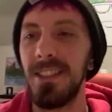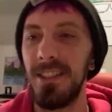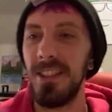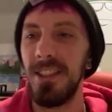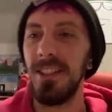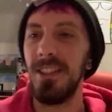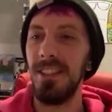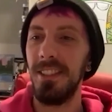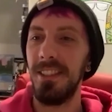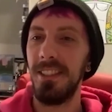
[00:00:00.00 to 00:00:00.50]

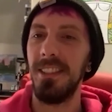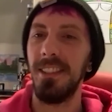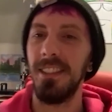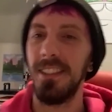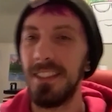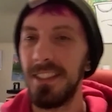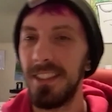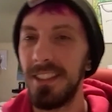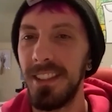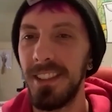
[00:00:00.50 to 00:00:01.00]
The shit's
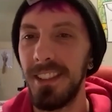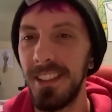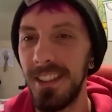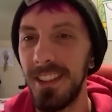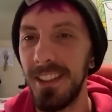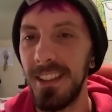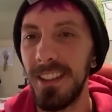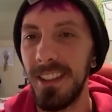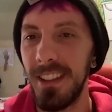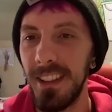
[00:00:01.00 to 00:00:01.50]
fun.
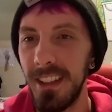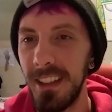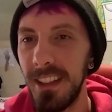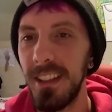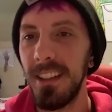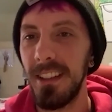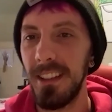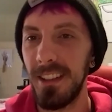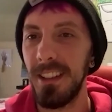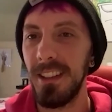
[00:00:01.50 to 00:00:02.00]
I just
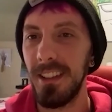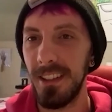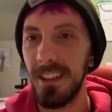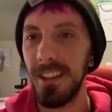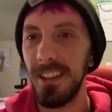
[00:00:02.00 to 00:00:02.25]
like talking to